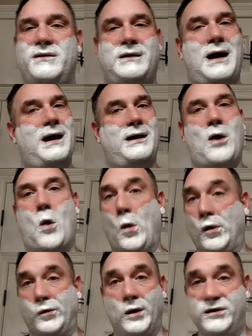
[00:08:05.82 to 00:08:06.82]
got
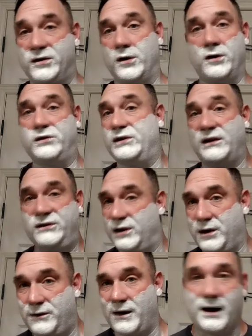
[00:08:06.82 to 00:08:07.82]
coarse whiskers,
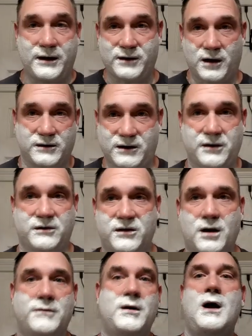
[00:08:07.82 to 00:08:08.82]
sensitive face, all this other
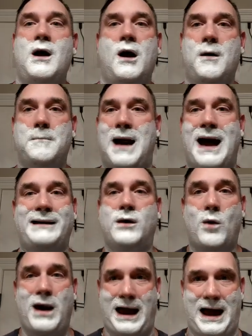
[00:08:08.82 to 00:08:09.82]
stuff. I
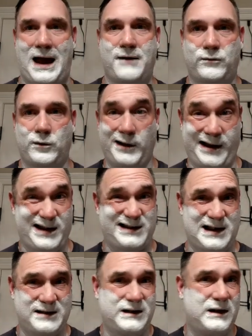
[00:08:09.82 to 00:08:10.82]
don't have really a
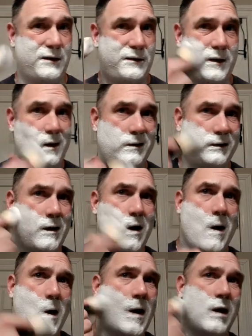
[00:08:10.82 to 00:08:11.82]
sensitive face
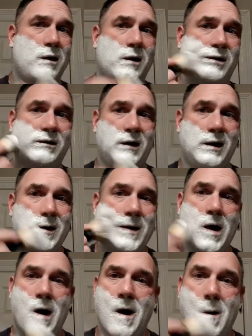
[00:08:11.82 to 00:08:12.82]
or skin,
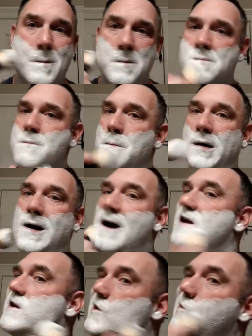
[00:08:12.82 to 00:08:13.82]
but I do